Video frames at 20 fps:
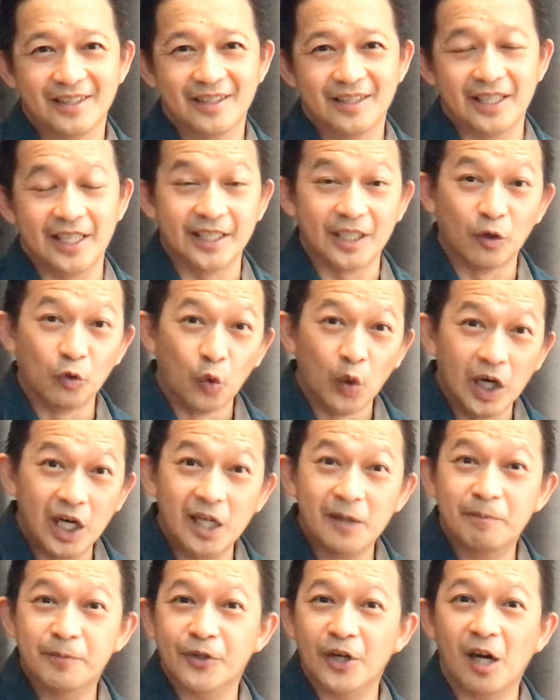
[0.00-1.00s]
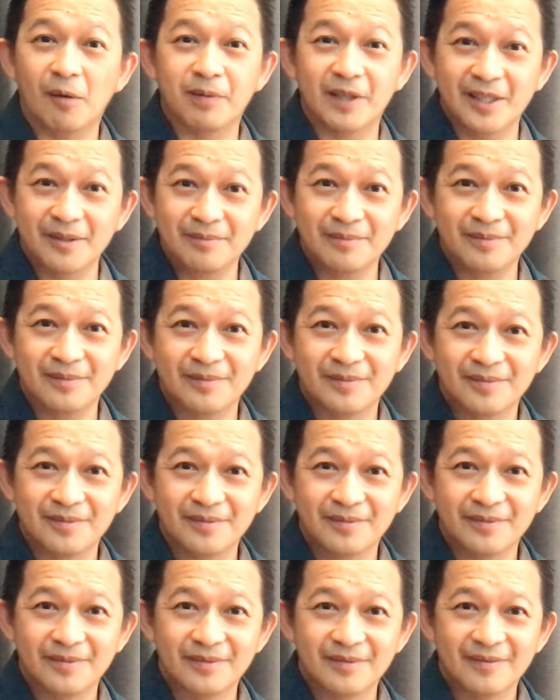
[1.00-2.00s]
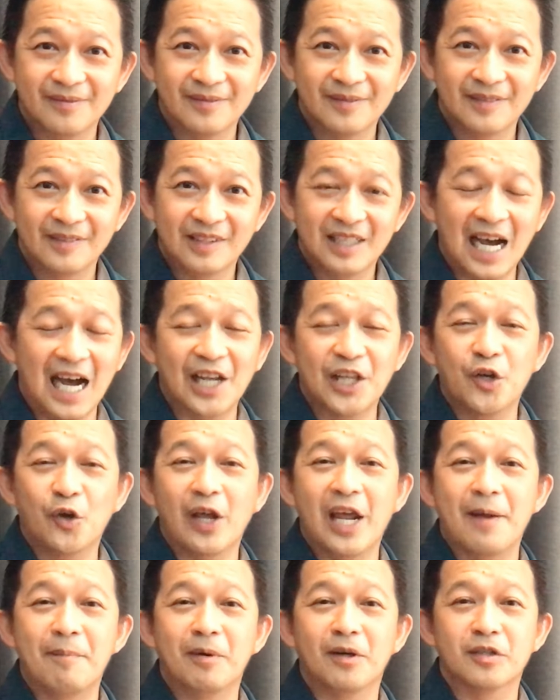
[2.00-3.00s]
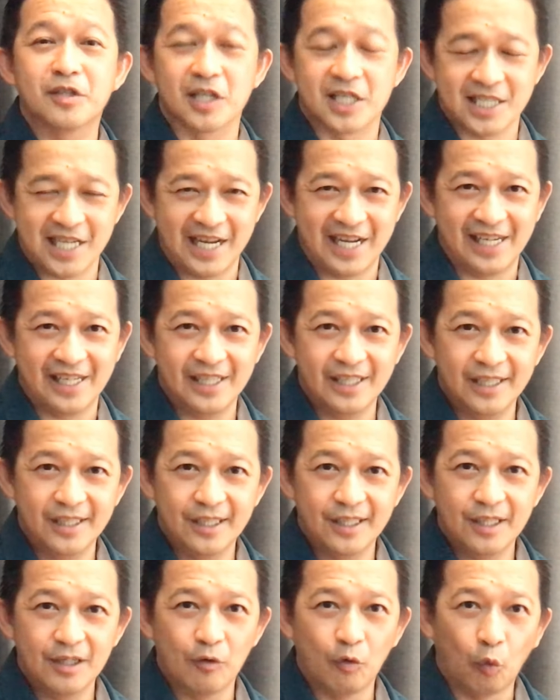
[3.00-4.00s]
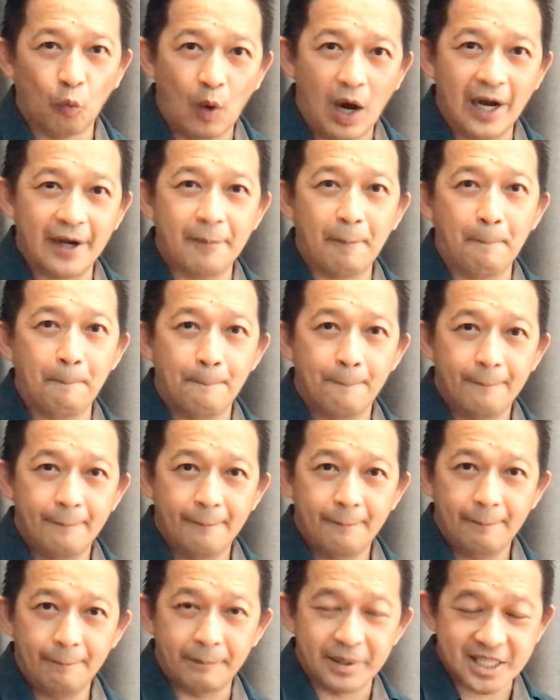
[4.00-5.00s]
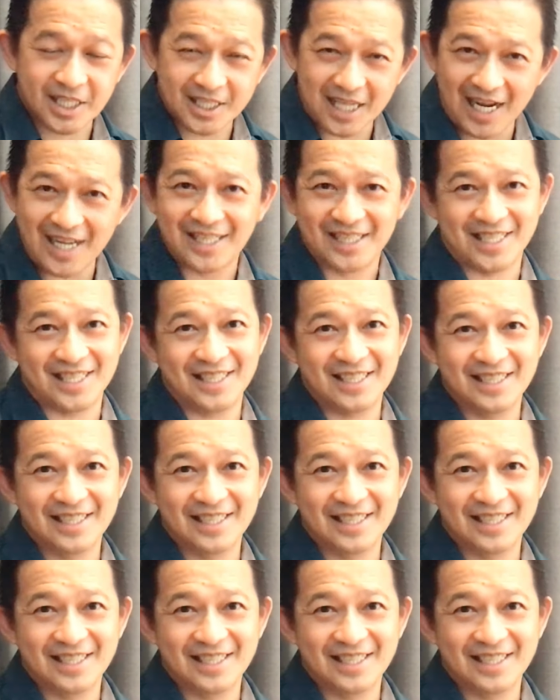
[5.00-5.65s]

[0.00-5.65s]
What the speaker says: in a word problem, are you able to say what percent